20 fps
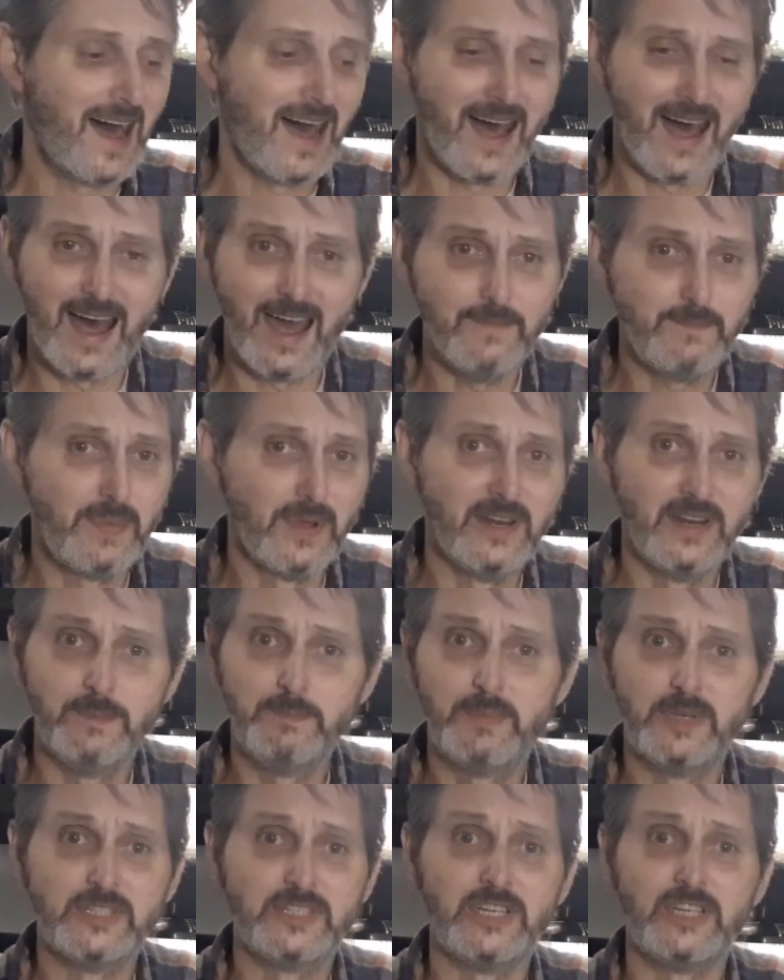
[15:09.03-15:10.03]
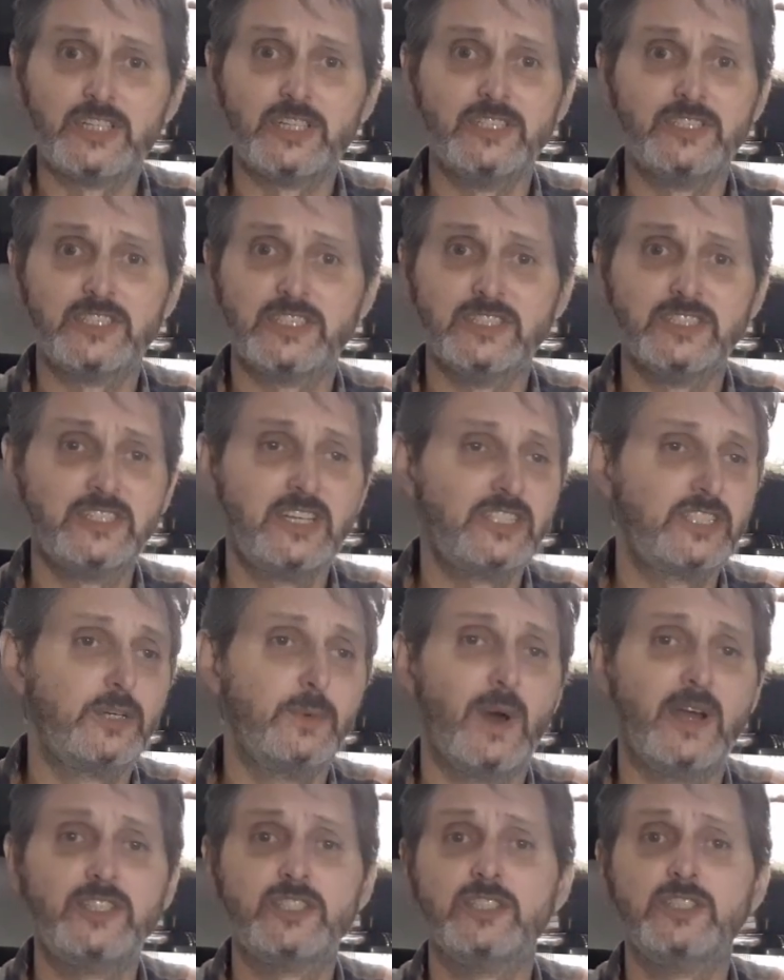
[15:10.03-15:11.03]
I've been in positions and
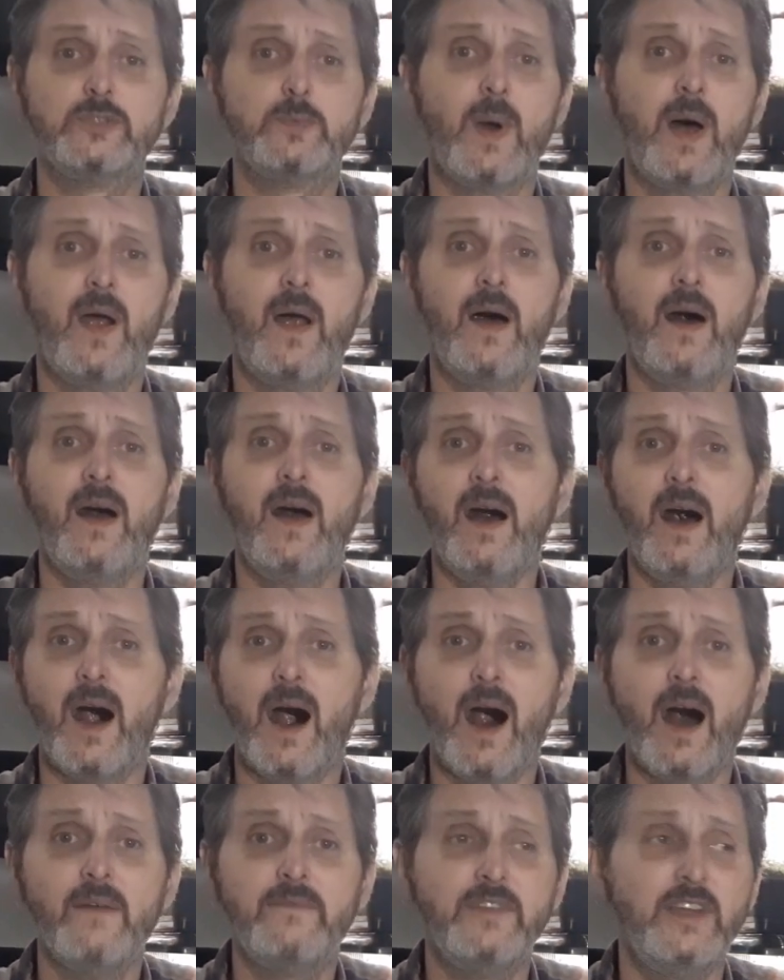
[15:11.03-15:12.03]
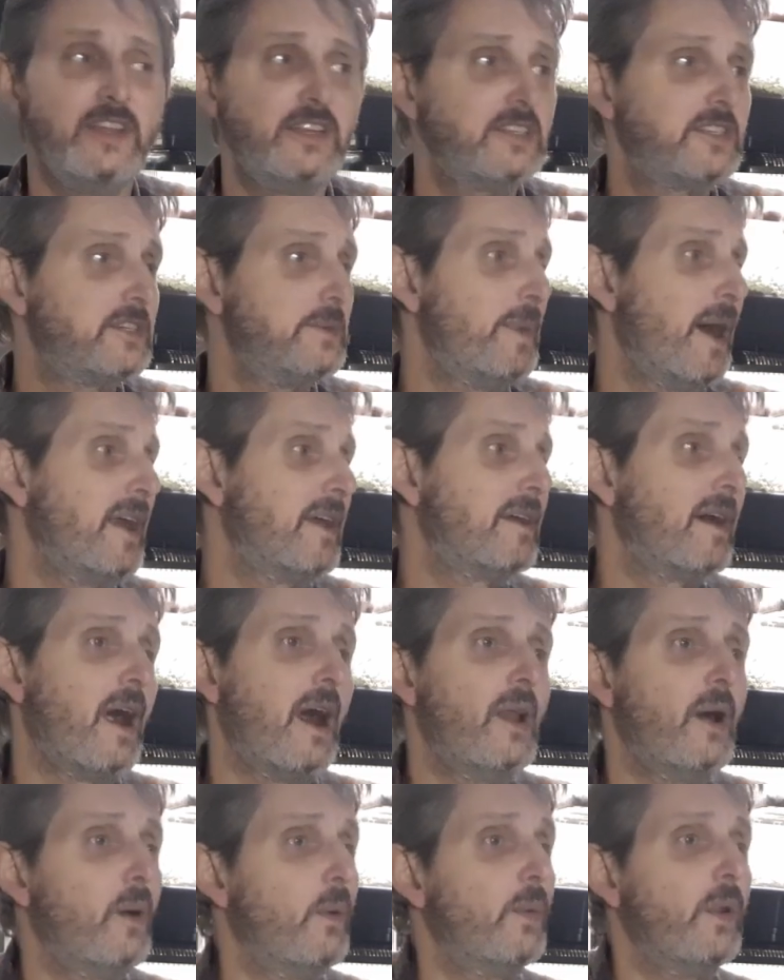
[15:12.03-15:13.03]
situations where I've needed to make,
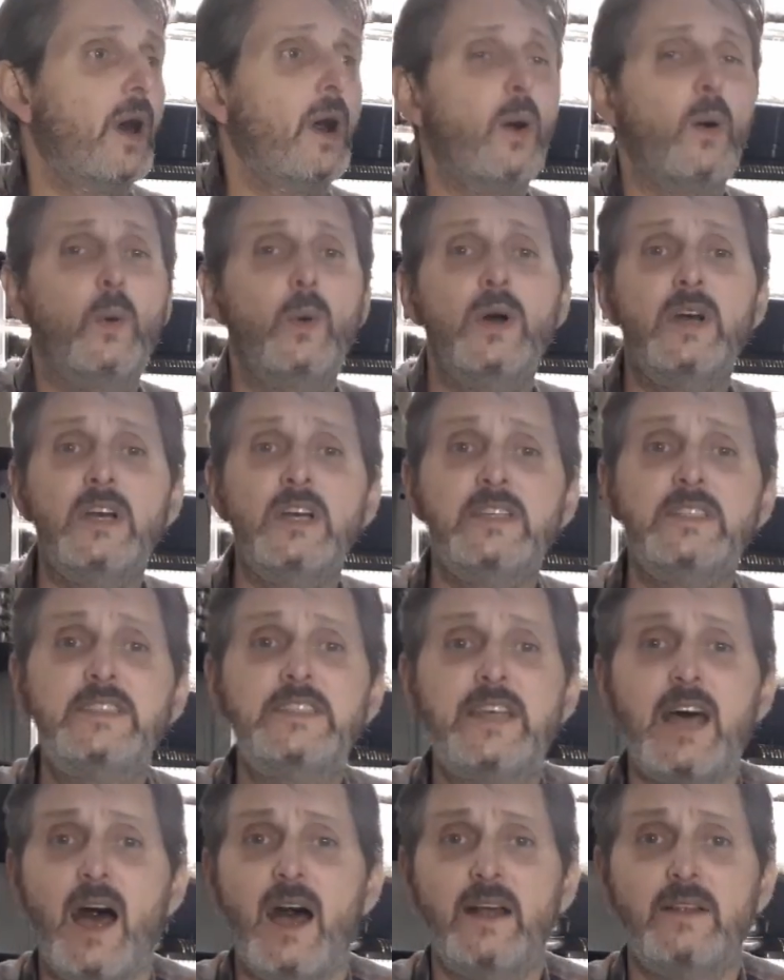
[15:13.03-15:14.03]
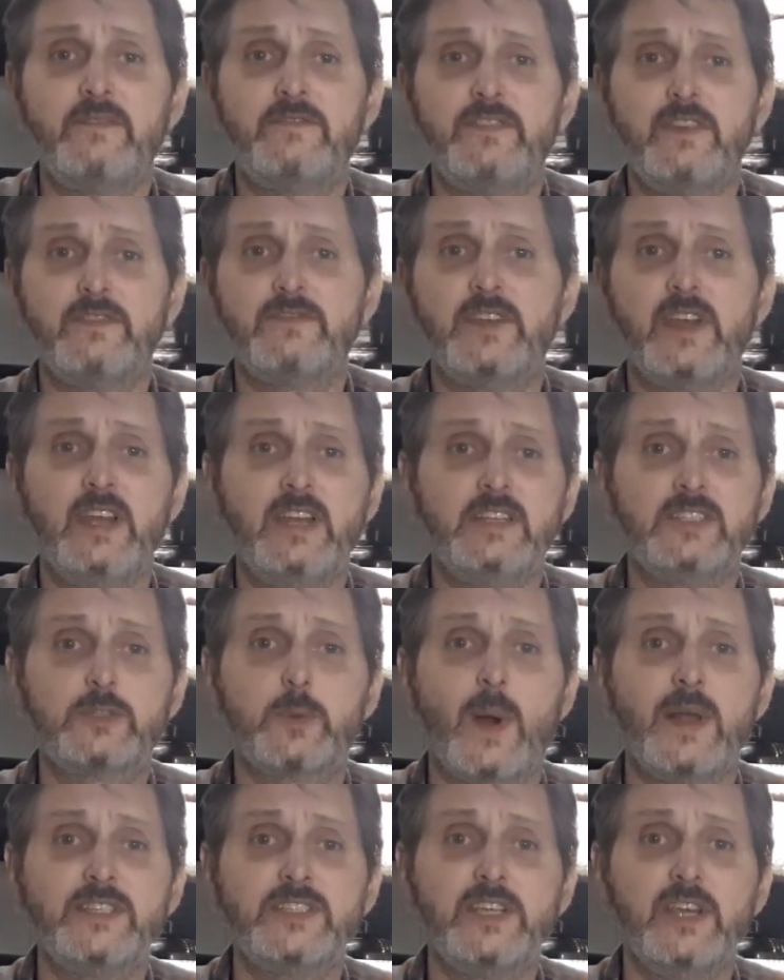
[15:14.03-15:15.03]
I don't know, 10, 15,
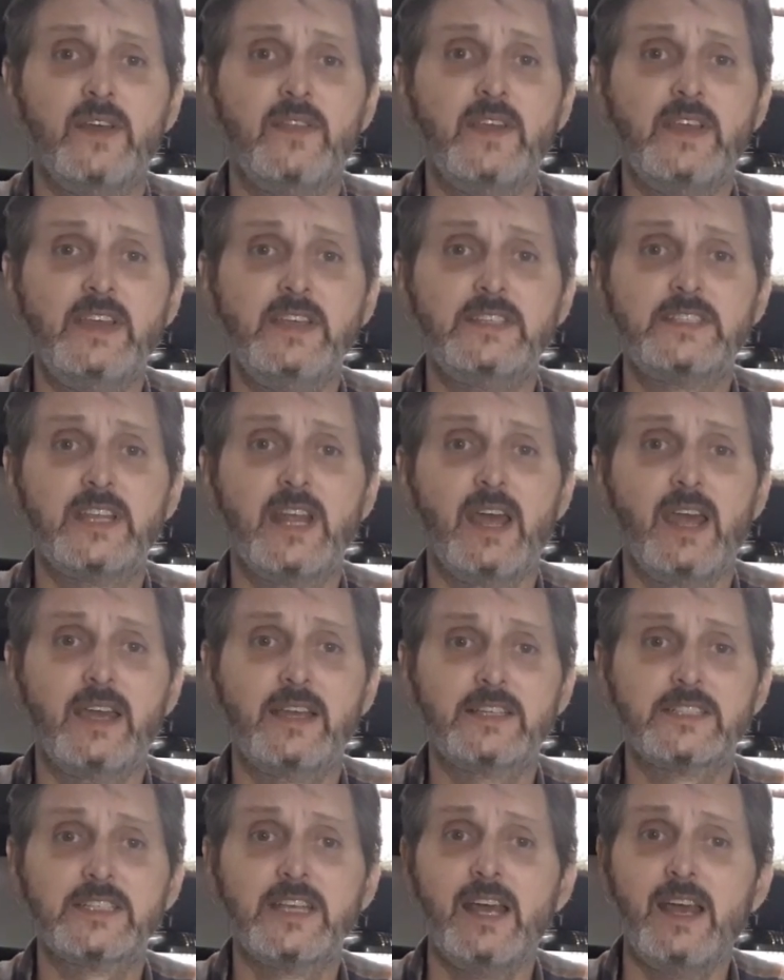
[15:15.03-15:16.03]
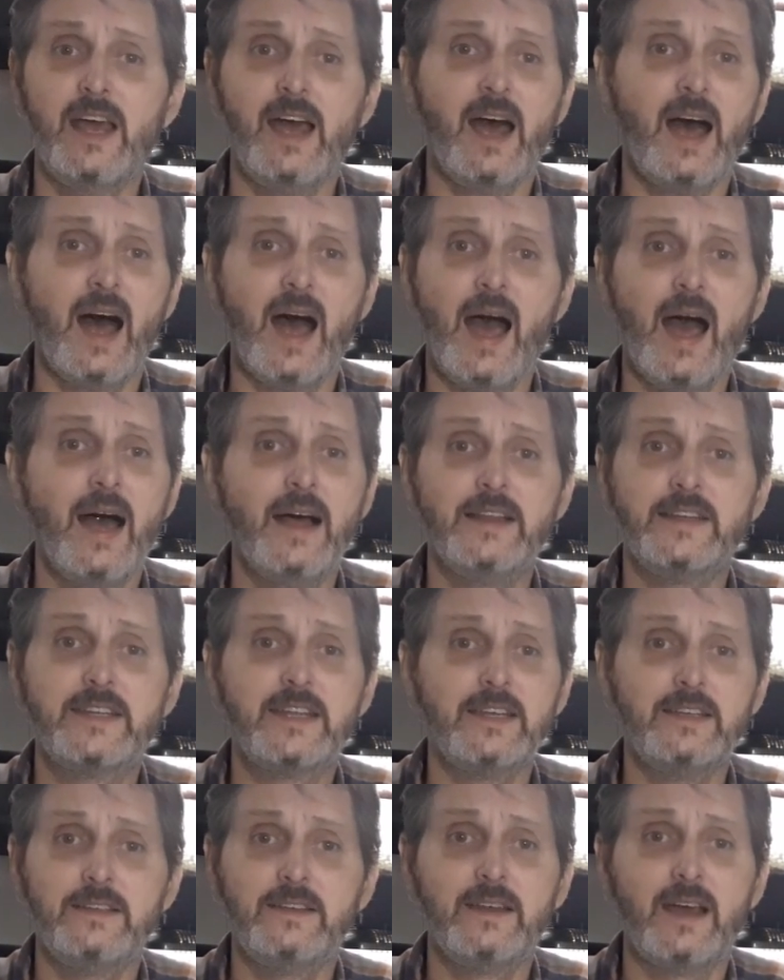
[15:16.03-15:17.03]
20 of these things, and
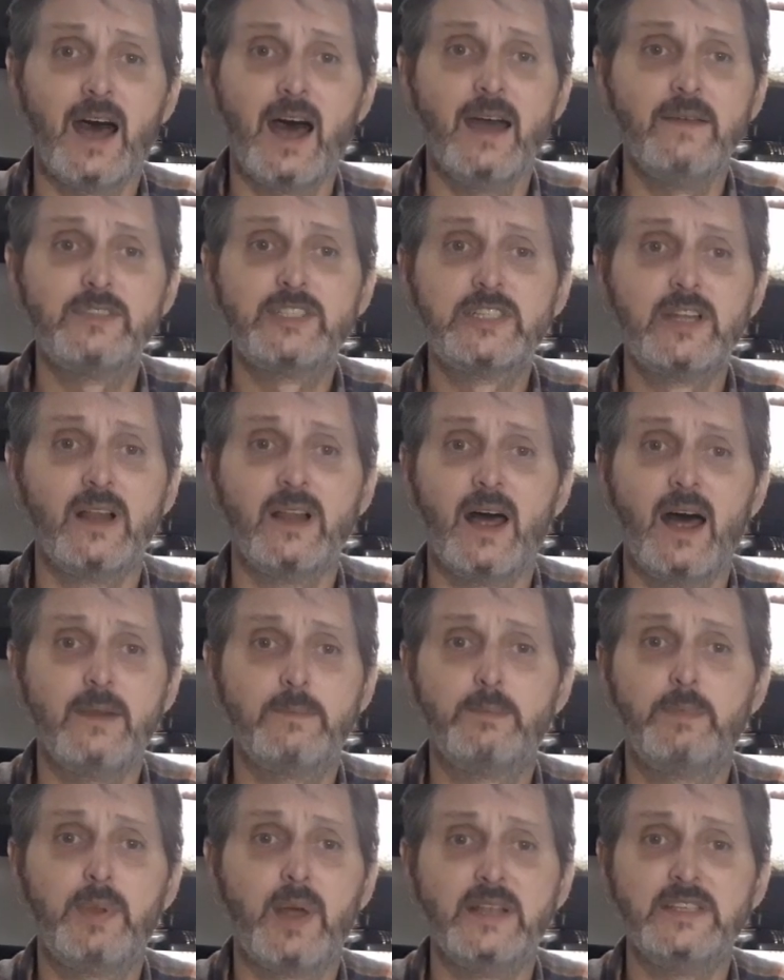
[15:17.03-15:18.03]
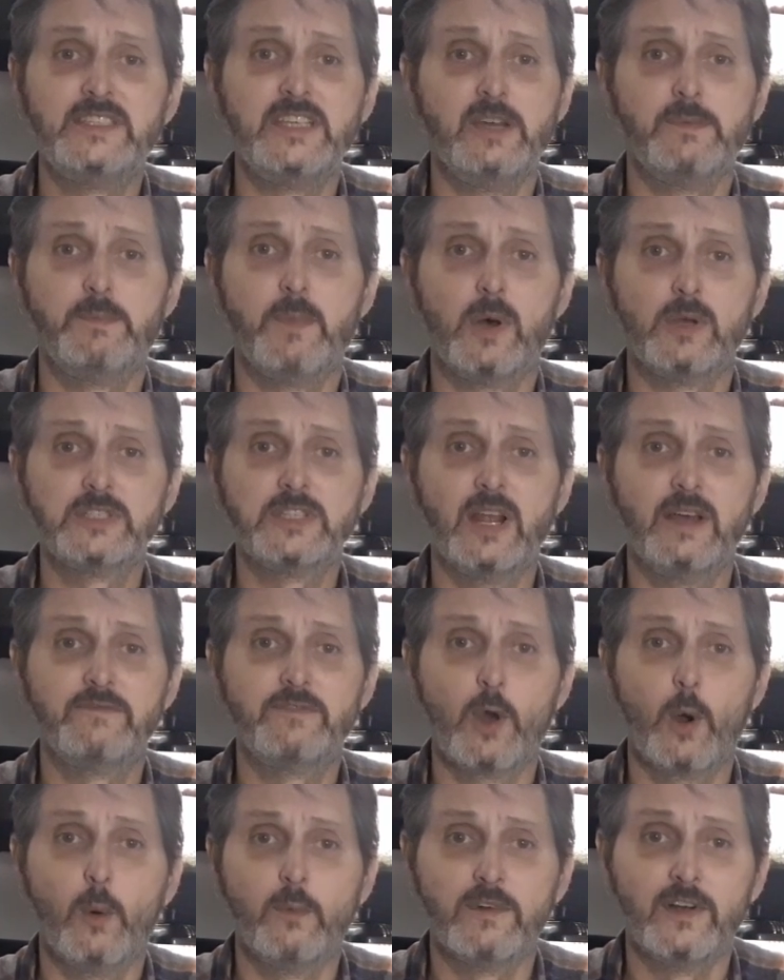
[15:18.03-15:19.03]
I still had plenty of moss left
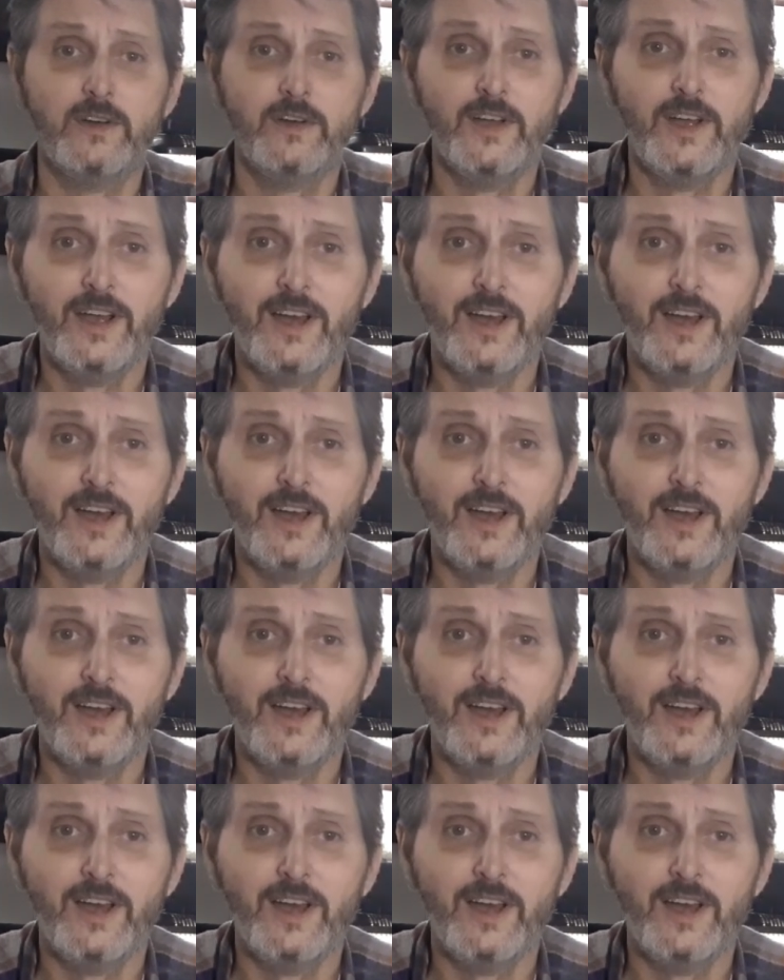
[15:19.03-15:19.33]
over.